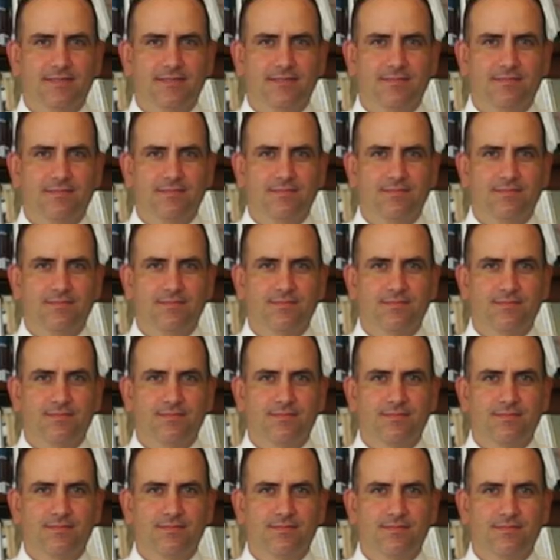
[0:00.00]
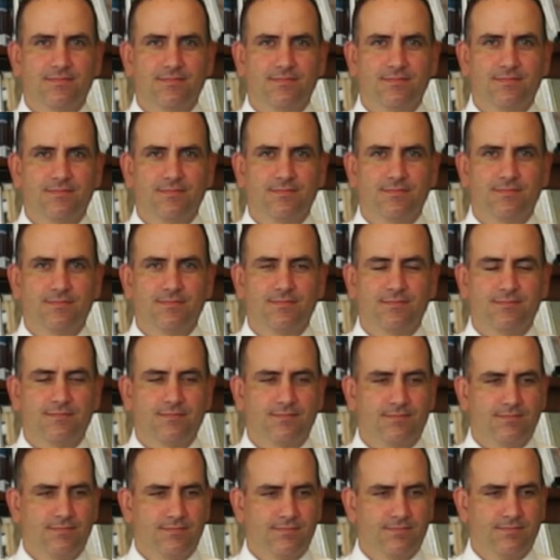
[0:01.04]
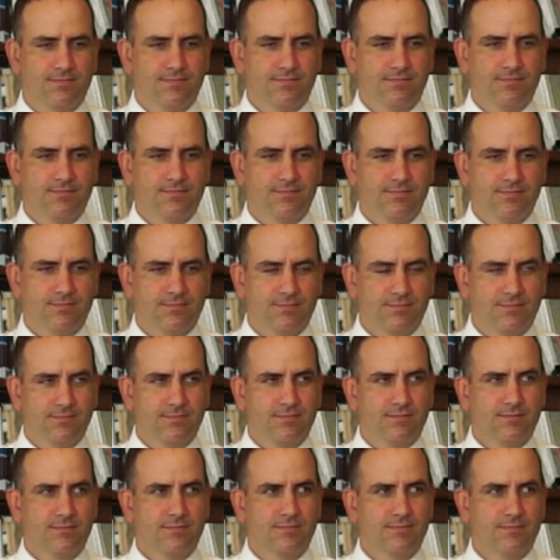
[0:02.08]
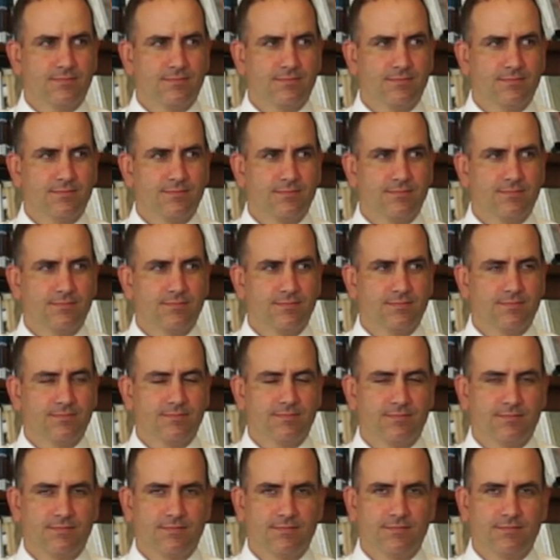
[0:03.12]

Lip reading: [no speech]